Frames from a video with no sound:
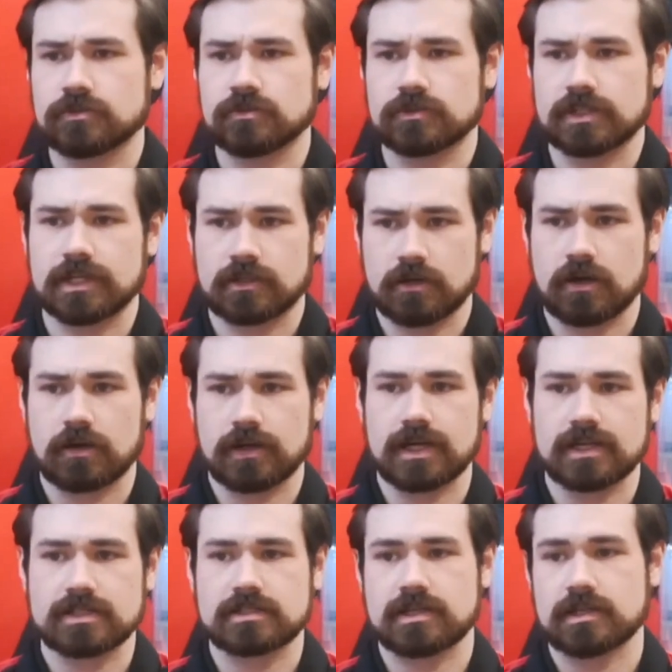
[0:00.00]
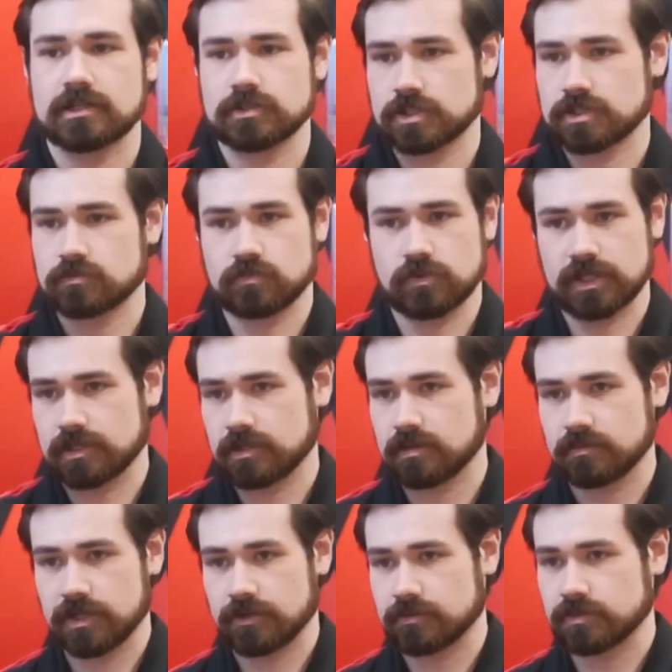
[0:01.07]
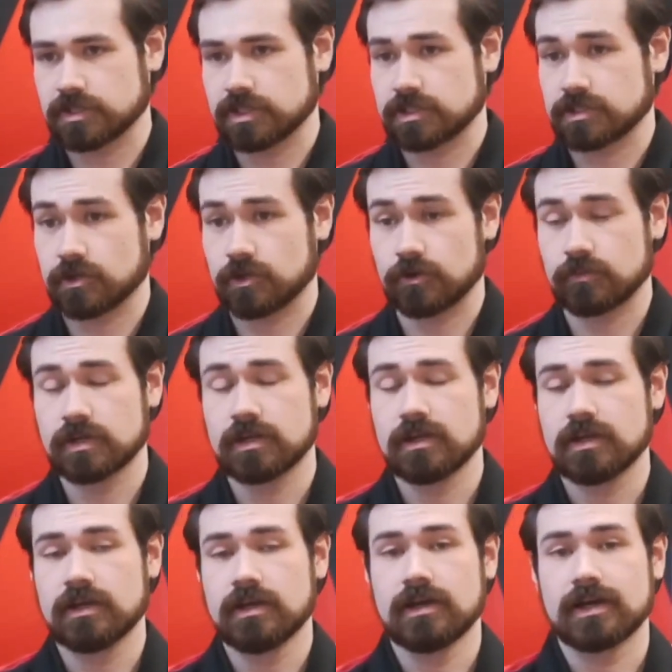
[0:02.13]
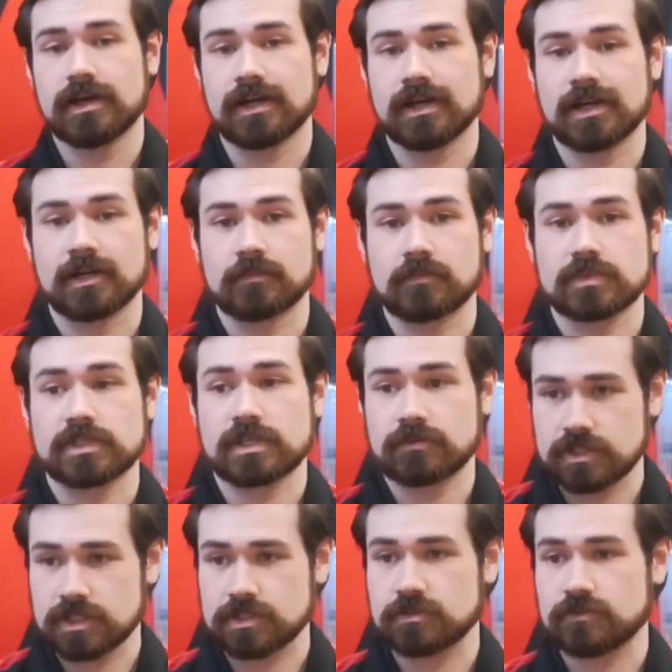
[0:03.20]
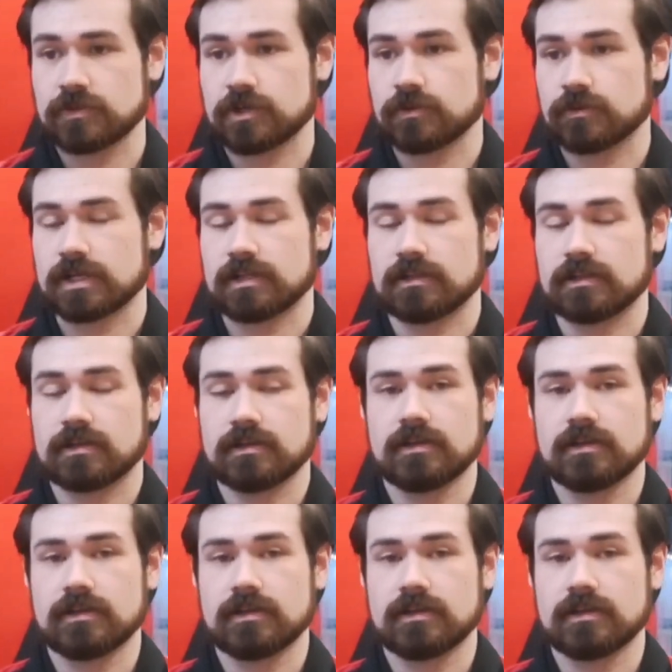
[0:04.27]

like our ASA, just running it on my other machines at home. So that one does do very well.